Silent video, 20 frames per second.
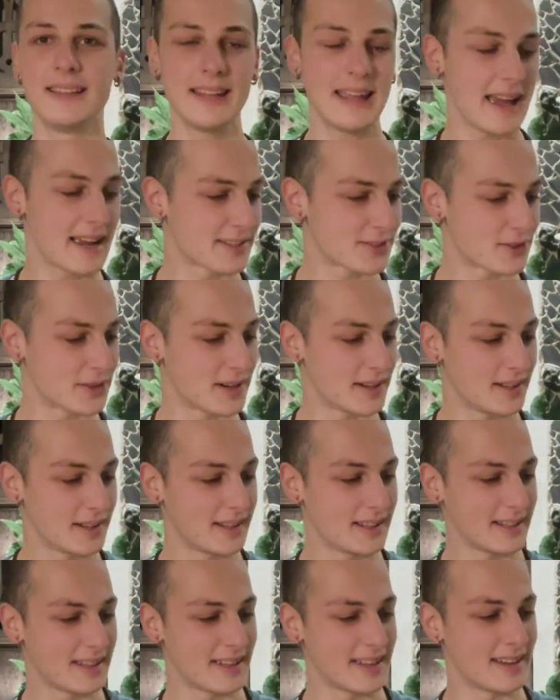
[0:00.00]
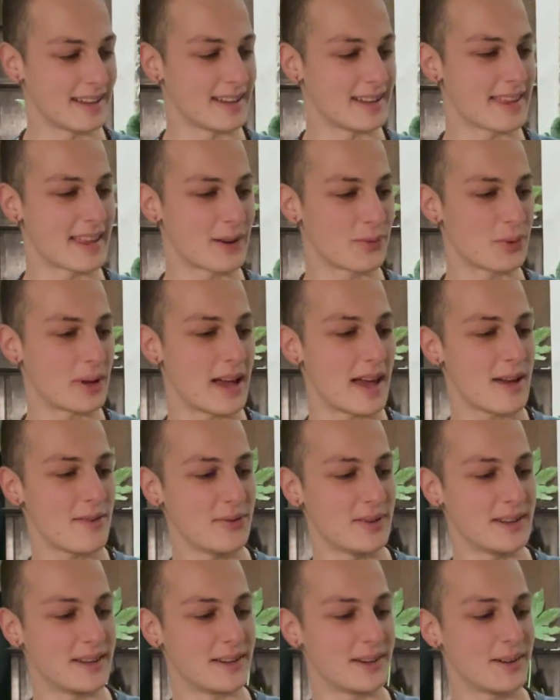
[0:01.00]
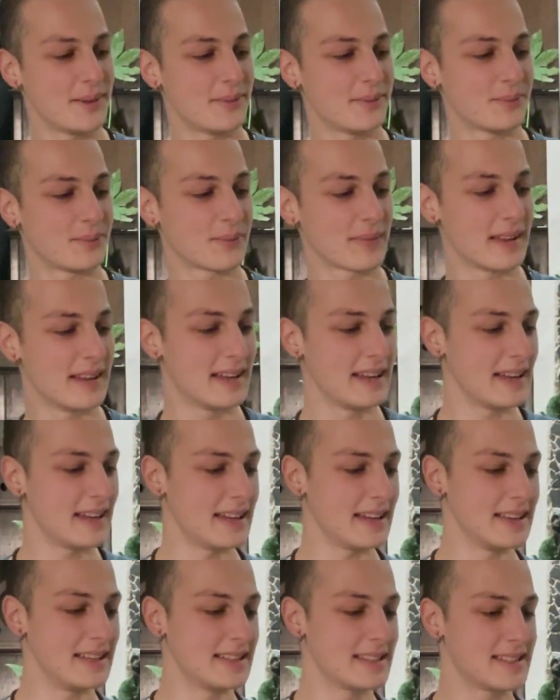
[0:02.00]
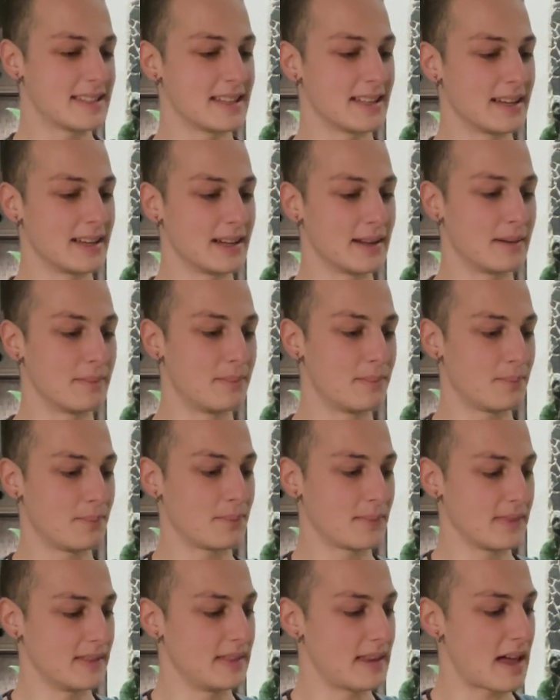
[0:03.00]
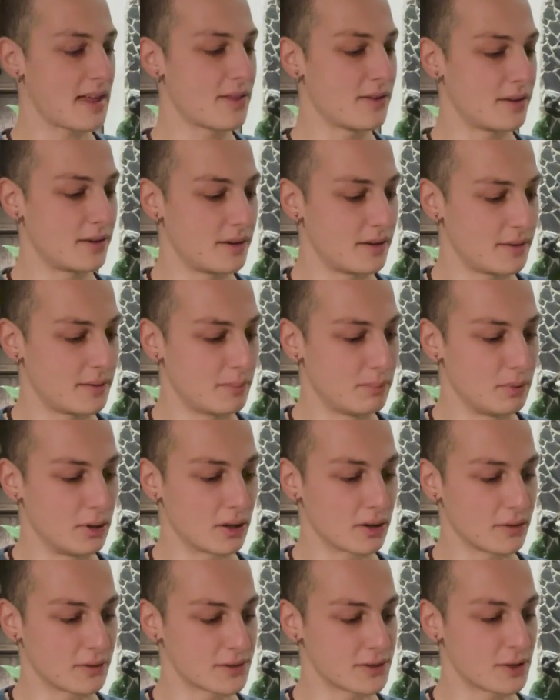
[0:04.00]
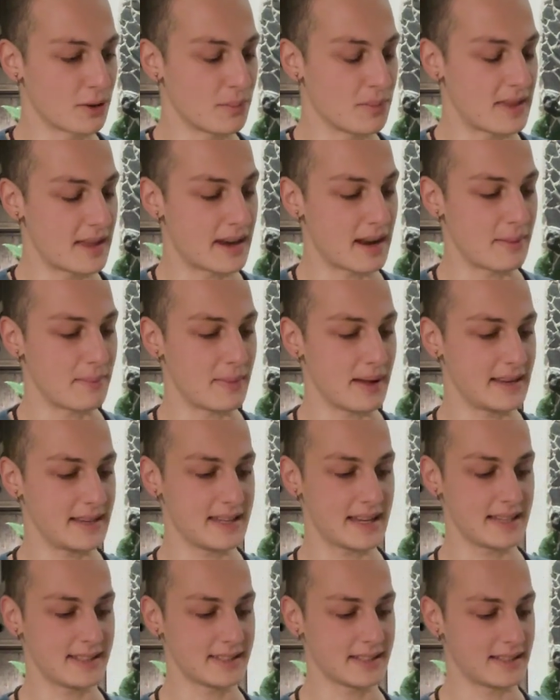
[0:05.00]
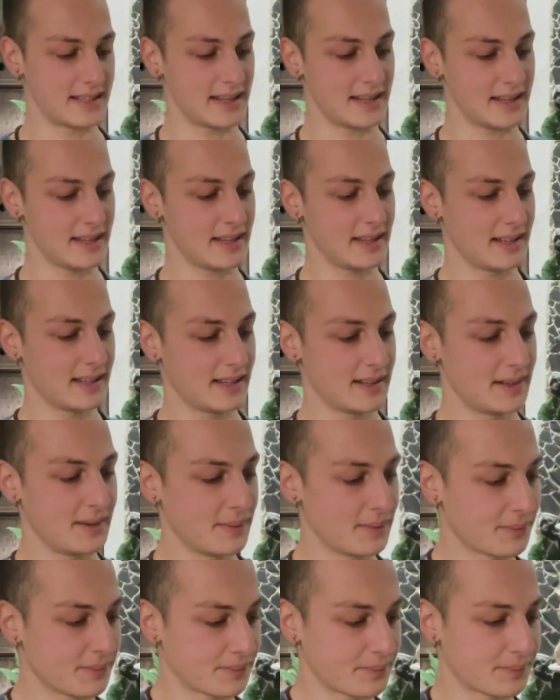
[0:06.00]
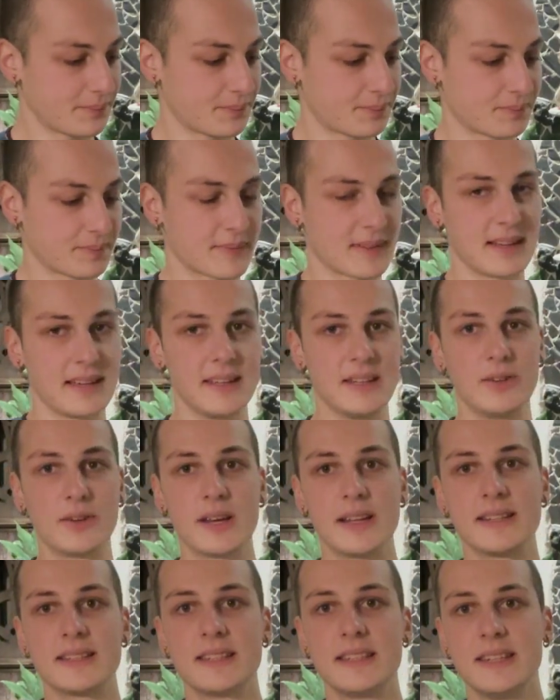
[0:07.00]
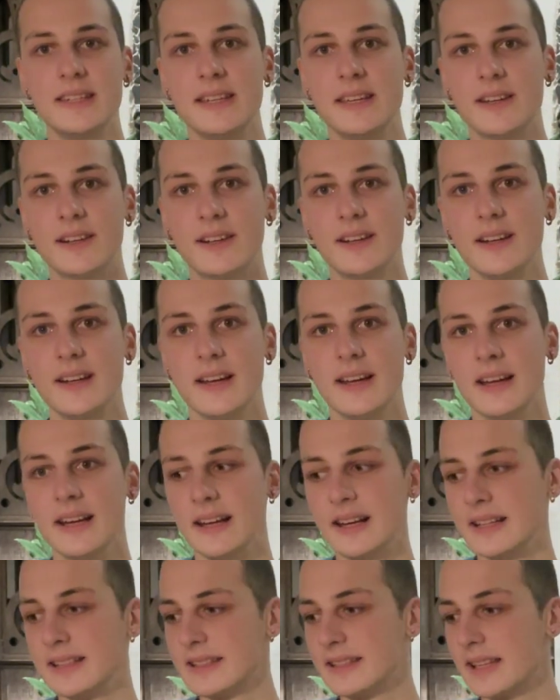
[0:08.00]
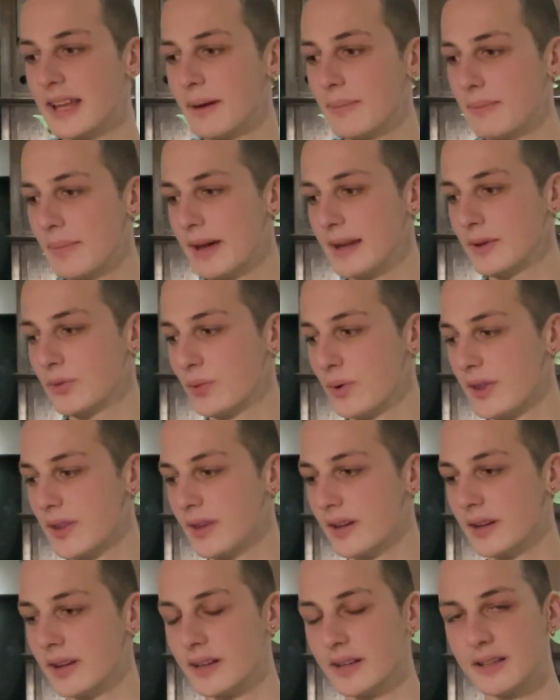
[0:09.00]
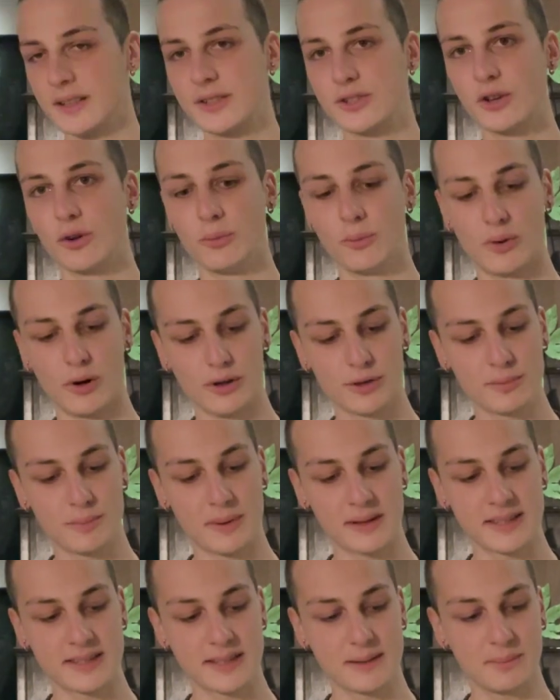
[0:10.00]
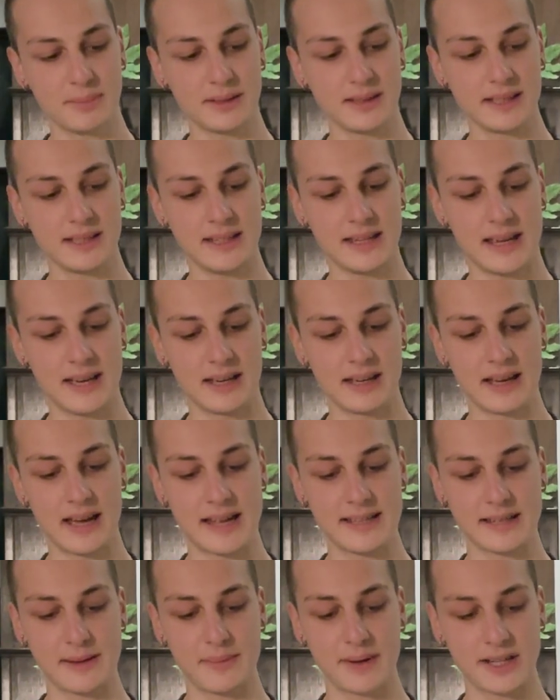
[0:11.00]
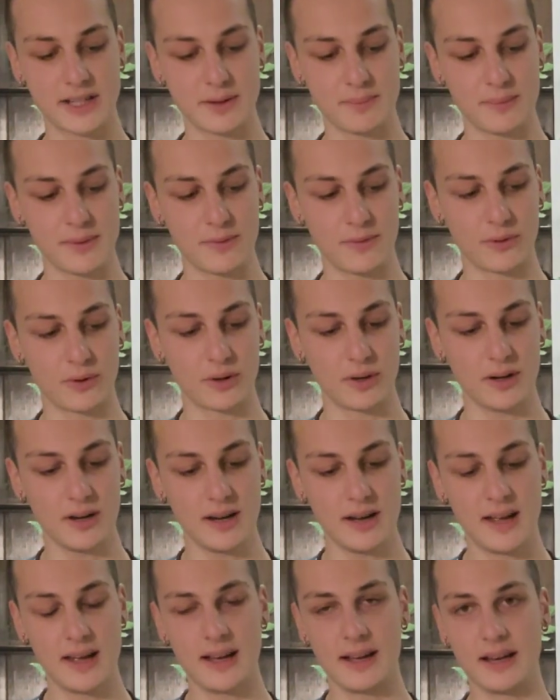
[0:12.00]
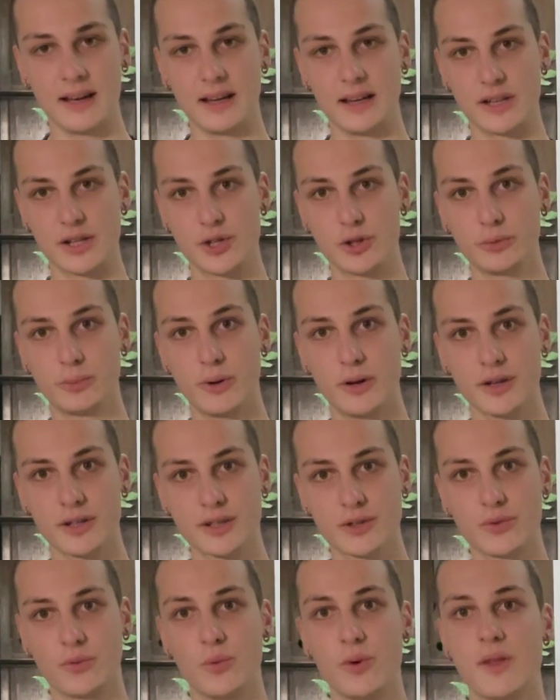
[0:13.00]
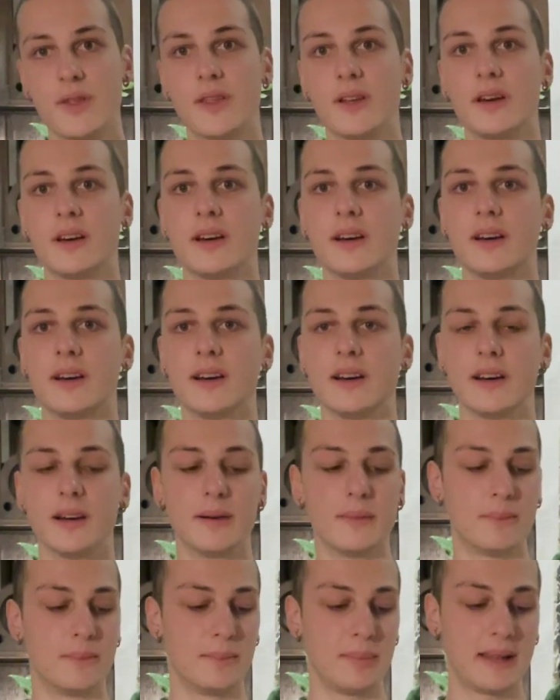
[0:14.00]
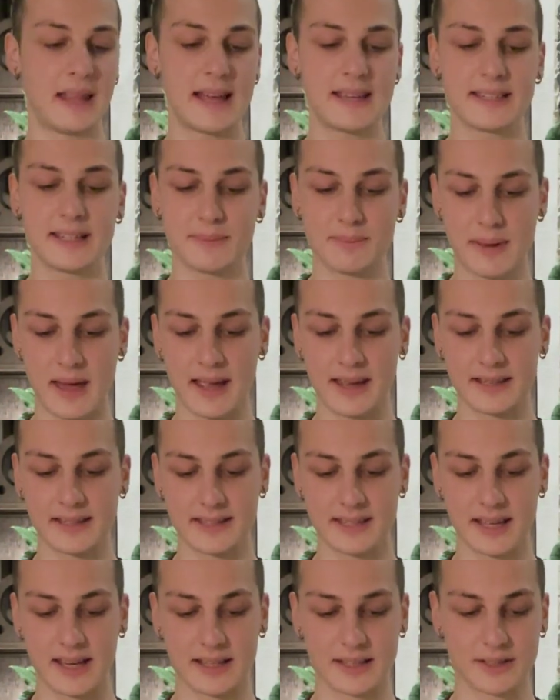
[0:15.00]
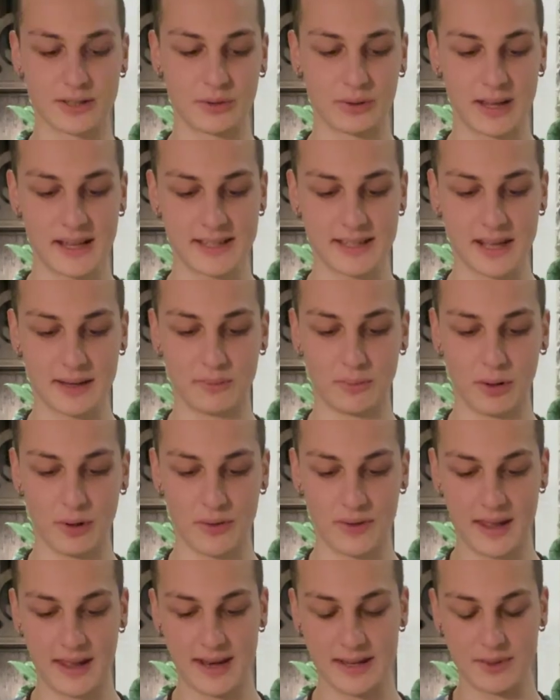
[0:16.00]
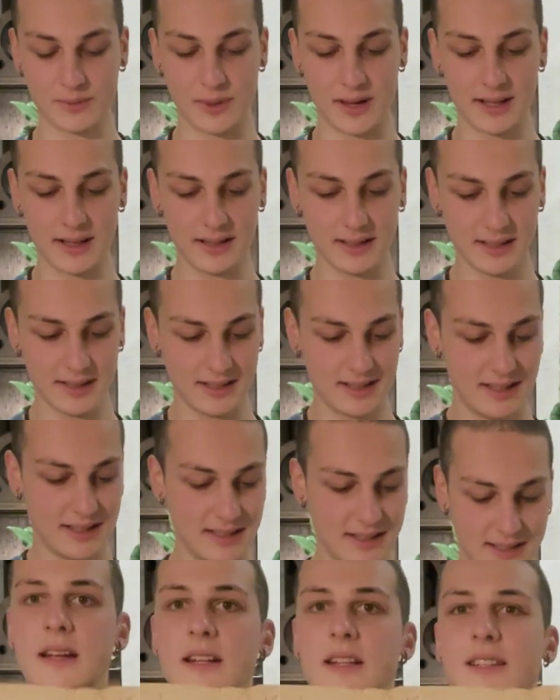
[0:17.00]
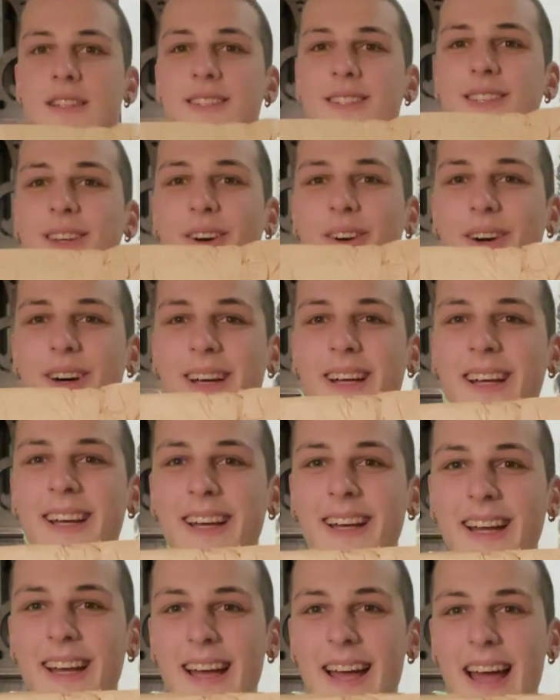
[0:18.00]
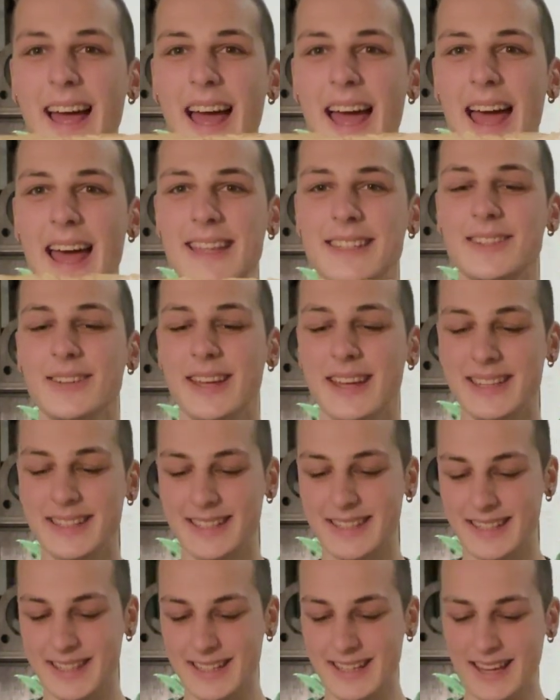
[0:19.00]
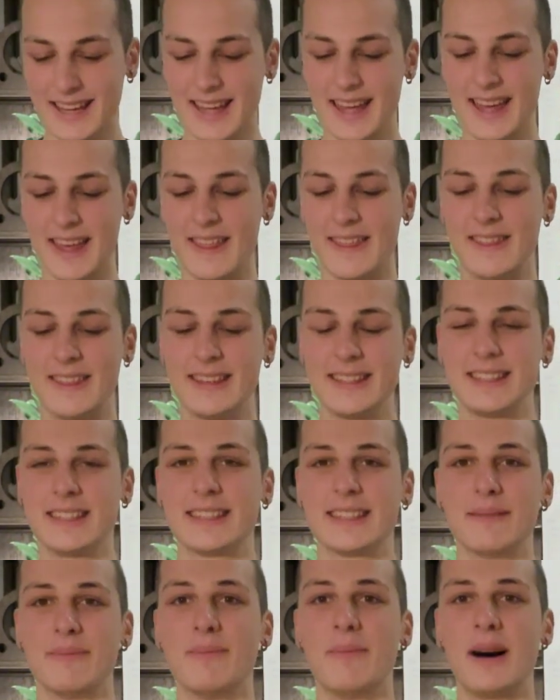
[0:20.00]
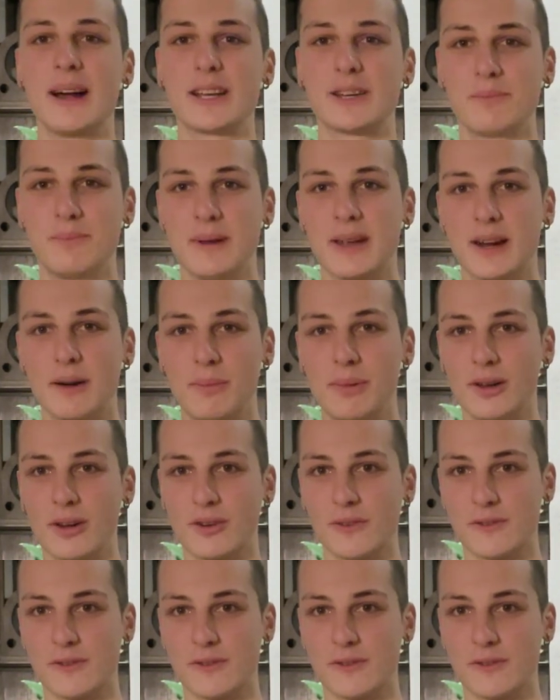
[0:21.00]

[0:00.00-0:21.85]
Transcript: extra that we have here is another block of soap that I made yesterday. You can see here, it's not made with a soap mold, but simply, as I mentioned before, a shoebox with a plastic bag inside. So let's unmold that as well. So, as you can see, this is a much bigger block of